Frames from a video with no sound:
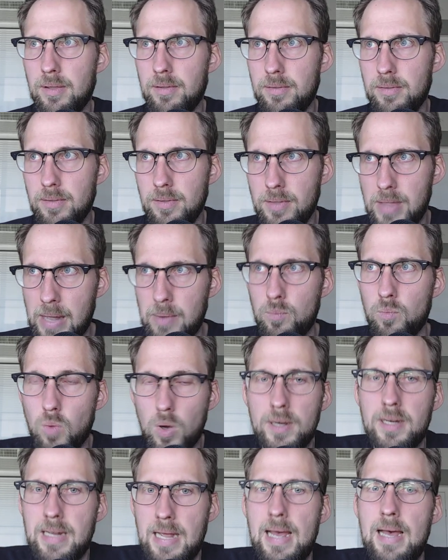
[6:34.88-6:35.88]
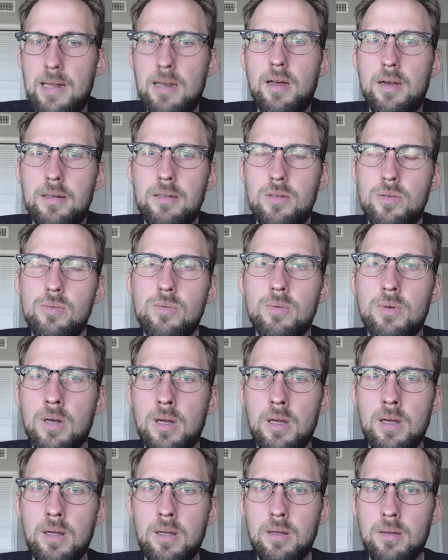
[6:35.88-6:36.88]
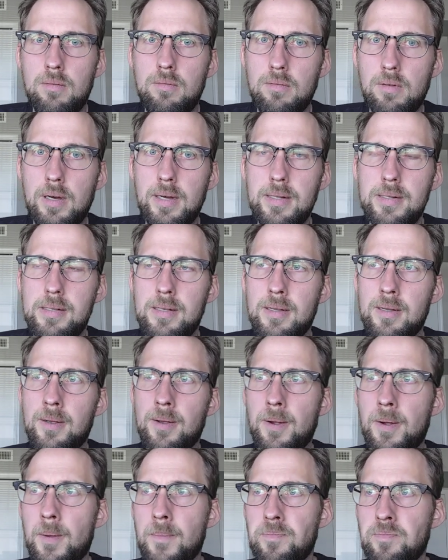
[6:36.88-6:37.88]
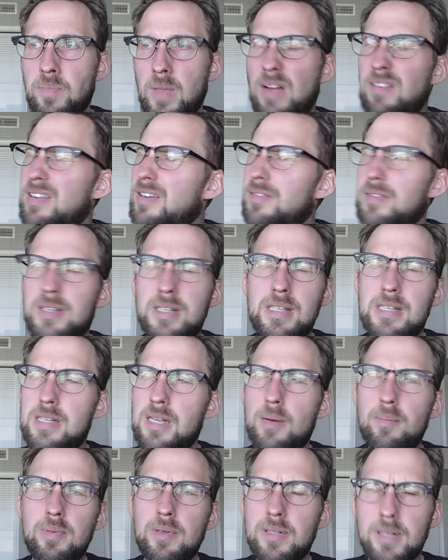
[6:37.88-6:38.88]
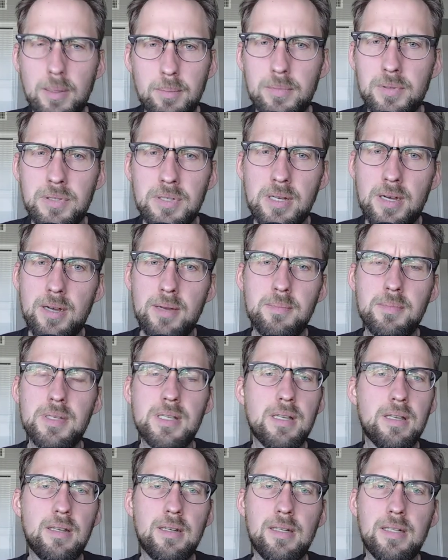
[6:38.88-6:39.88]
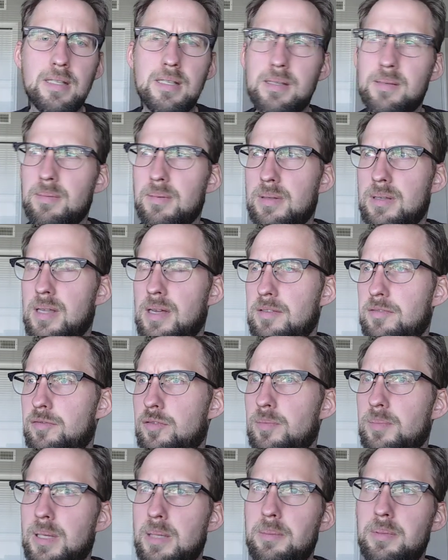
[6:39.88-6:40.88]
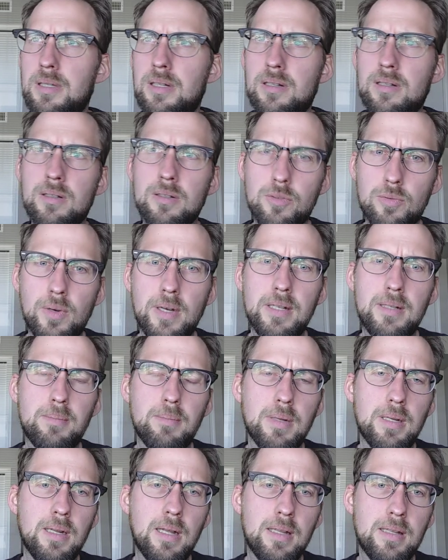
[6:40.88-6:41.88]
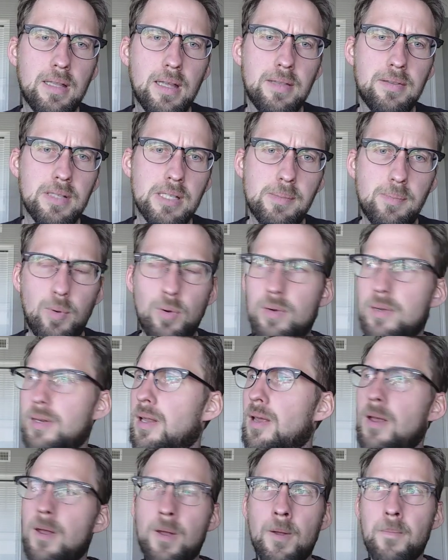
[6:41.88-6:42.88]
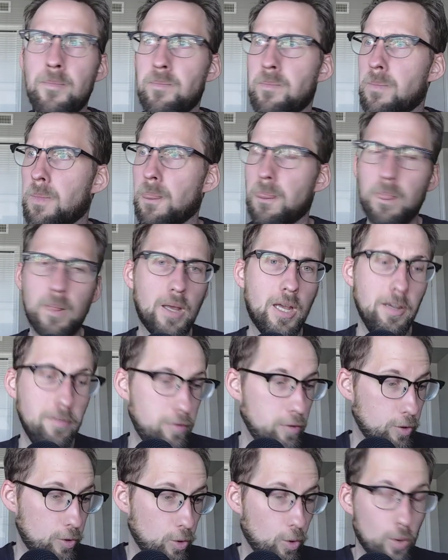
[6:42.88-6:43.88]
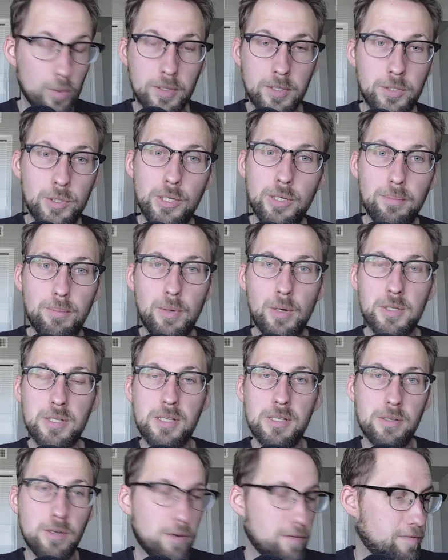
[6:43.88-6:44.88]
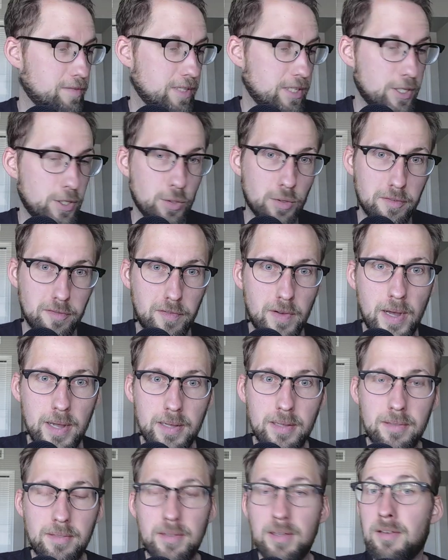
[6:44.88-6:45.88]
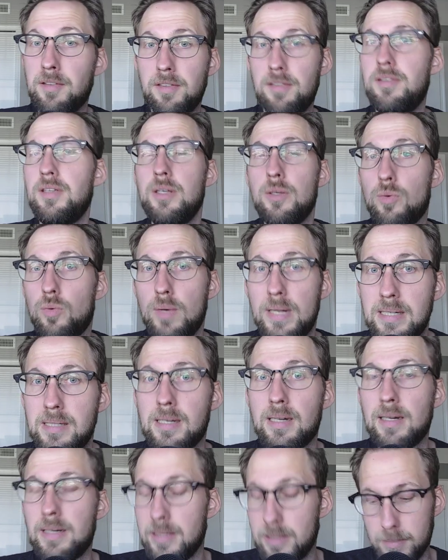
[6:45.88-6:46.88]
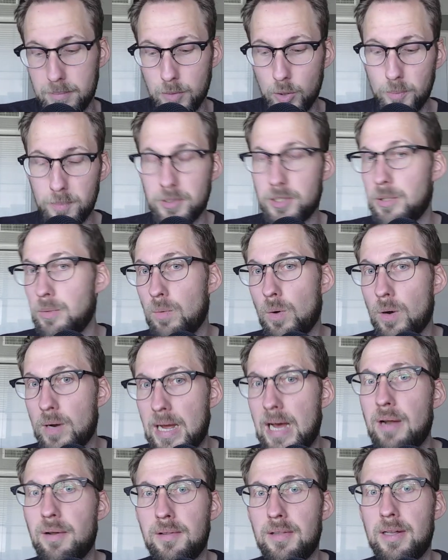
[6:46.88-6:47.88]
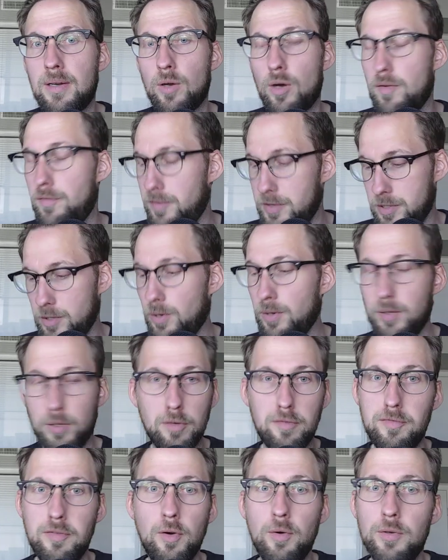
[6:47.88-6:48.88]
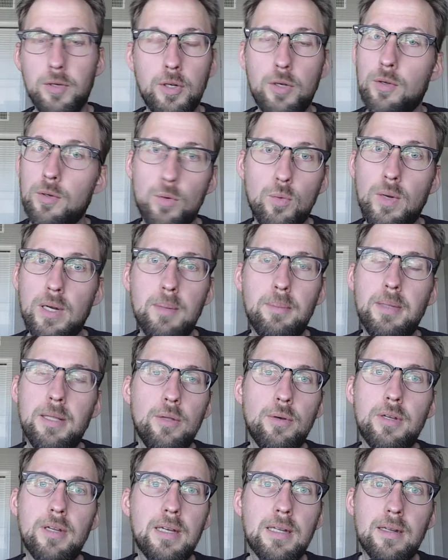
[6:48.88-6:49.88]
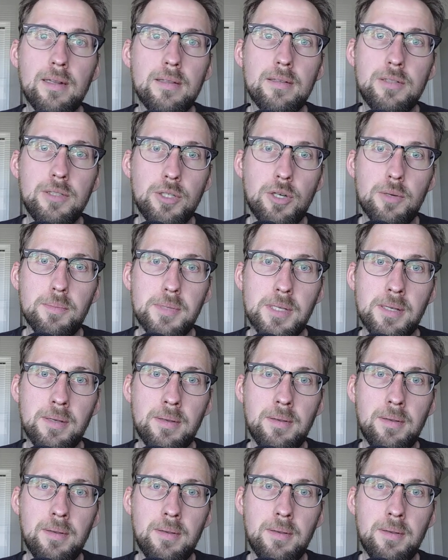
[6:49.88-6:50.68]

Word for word: then what can I do, right? I've given this example a number of times, and it's therefore maybe a little trite, but at this point, if you're called into your boss's office, you're fired, then theoretically, the moment you walk out of that office on your phone, you could already be looking at other jobs.